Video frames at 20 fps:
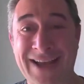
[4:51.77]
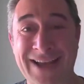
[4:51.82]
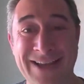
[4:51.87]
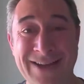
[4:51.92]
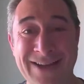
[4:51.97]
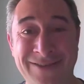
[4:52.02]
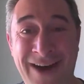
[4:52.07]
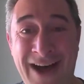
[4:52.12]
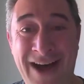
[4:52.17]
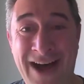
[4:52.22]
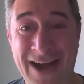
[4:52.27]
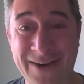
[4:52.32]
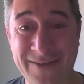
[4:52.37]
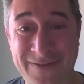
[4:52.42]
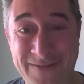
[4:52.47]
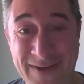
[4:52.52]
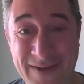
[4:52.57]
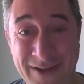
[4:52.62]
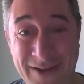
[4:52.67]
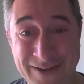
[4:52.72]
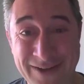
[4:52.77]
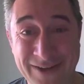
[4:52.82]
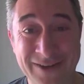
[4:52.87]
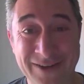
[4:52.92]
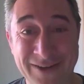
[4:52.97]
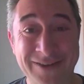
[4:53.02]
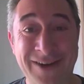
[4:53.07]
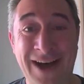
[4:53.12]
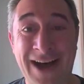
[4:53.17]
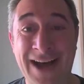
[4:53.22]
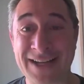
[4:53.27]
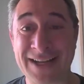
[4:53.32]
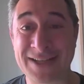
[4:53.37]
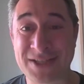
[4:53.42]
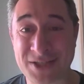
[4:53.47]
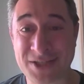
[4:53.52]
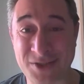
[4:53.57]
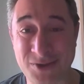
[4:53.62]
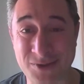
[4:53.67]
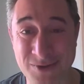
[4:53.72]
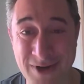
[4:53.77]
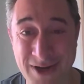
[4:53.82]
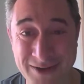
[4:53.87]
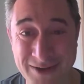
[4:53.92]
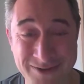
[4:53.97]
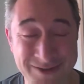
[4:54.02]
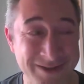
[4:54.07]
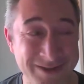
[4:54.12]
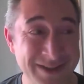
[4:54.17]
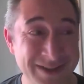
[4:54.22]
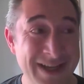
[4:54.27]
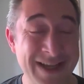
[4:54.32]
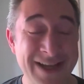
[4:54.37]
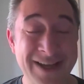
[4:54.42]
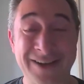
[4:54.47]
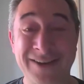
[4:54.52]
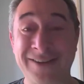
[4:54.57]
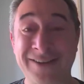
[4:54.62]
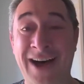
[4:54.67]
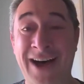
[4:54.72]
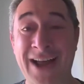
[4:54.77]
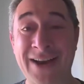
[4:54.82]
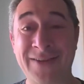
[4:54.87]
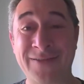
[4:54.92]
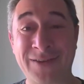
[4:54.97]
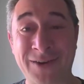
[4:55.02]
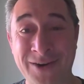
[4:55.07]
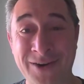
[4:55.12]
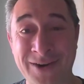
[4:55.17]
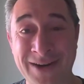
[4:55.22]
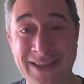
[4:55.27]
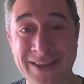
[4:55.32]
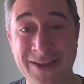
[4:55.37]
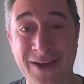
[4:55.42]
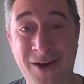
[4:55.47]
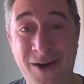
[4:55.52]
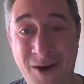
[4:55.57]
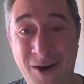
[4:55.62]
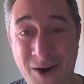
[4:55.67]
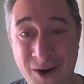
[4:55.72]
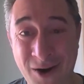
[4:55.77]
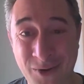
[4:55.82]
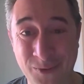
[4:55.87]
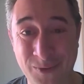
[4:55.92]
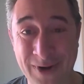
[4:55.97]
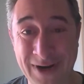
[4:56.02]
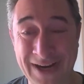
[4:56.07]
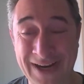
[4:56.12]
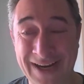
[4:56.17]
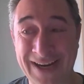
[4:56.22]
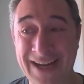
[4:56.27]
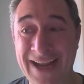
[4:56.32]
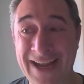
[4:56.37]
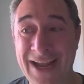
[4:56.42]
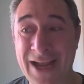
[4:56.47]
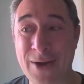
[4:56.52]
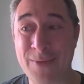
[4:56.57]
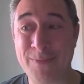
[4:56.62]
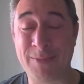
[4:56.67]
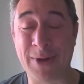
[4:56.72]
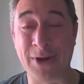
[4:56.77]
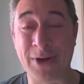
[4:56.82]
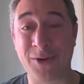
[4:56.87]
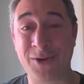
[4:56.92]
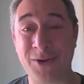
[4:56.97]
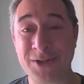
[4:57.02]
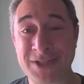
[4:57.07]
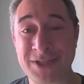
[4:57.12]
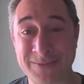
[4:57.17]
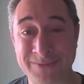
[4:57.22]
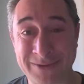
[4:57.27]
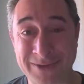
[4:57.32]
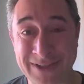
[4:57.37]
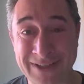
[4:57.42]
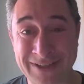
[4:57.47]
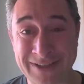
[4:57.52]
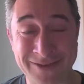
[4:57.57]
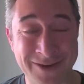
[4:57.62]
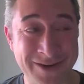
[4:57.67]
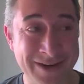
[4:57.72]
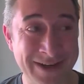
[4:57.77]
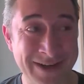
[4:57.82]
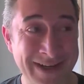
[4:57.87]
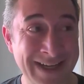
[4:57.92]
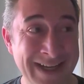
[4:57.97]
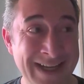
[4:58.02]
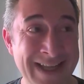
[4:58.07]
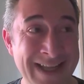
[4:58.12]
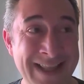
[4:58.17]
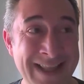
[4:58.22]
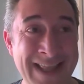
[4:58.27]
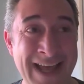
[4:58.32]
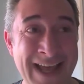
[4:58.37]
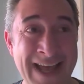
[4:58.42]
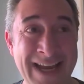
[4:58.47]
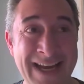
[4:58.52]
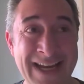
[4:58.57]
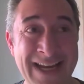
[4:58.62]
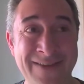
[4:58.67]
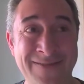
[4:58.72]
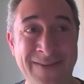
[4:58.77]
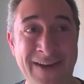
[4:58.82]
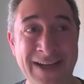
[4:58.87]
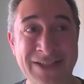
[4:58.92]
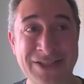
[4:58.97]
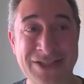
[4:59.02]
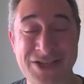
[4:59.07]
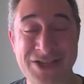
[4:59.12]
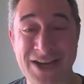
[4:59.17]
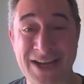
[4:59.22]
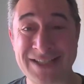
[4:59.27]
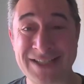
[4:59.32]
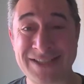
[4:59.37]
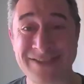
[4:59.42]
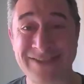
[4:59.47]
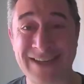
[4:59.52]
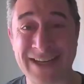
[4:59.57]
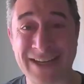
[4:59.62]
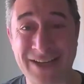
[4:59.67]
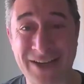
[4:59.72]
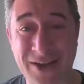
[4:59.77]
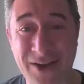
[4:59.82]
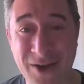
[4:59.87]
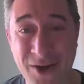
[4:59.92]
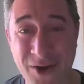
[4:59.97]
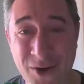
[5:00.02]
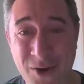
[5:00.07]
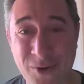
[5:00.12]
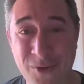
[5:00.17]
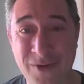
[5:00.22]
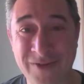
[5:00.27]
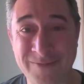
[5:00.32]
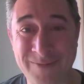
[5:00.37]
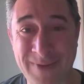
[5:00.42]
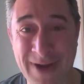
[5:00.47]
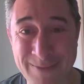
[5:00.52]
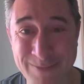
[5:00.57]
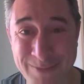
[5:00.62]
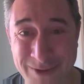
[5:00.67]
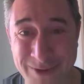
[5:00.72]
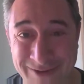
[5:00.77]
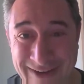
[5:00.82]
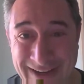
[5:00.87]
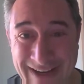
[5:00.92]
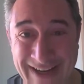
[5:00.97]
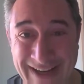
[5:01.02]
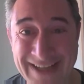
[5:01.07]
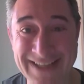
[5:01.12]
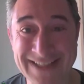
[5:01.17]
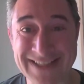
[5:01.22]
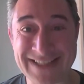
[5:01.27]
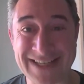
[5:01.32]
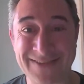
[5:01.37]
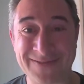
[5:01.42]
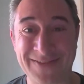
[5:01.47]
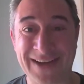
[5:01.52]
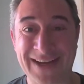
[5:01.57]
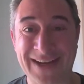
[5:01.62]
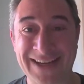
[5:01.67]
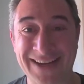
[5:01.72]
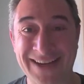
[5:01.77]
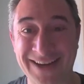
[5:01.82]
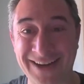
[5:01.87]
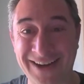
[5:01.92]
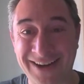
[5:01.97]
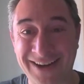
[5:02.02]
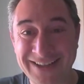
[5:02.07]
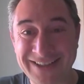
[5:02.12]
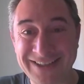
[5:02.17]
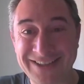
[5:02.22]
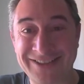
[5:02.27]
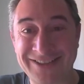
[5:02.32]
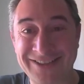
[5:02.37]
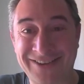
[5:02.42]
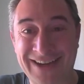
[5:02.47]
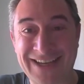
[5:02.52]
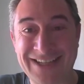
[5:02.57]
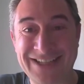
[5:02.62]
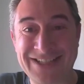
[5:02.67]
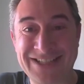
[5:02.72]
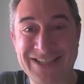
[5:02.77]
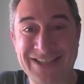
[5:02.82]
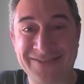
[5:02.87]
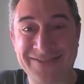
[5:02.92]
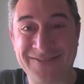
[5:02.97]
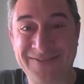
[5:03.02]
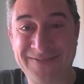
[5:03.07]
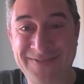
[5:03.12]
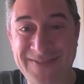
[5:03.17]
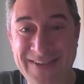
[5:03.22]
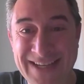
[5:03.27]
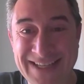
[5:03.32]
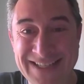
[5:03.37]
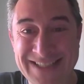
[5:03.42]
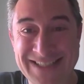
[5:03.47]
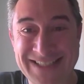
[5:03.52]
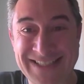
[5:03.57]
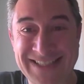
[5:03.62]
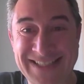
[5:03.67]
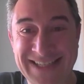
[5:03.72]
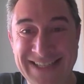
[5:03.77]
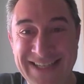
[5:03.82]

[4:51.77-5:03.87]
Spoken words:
a lot of failure, a lot of struggle, a lot of learning the hard way. but ultimately learning that if I just let go of my plans, if I unclench the fists